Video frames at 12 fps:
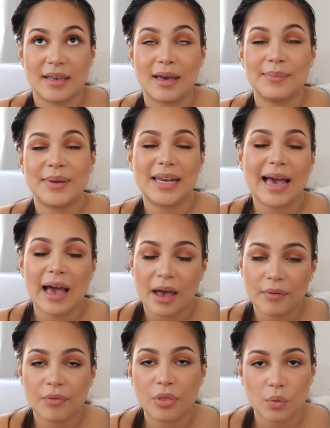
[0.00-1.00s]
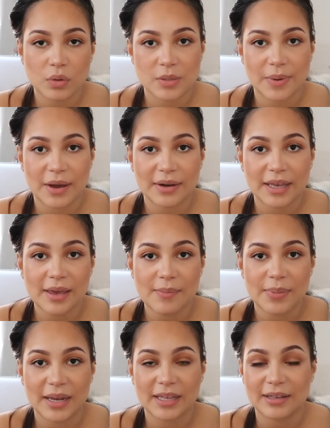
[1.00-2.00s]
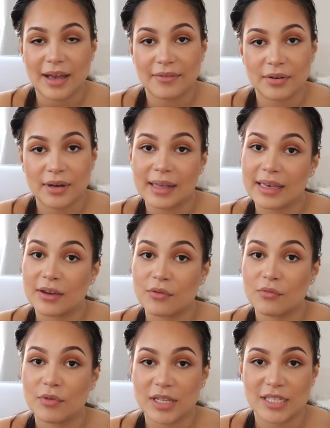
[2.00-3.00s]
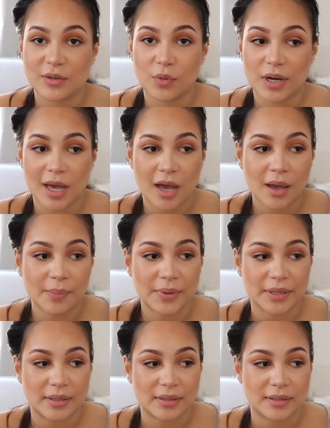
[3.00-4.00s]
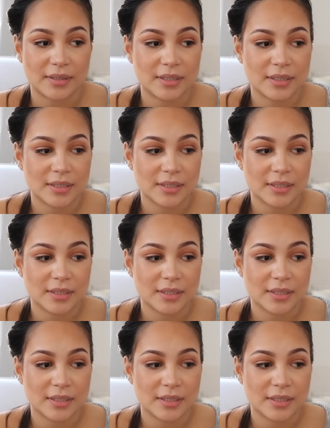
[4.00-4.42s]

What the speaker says: I mean, I have thought about it, but I haven't like written one up, and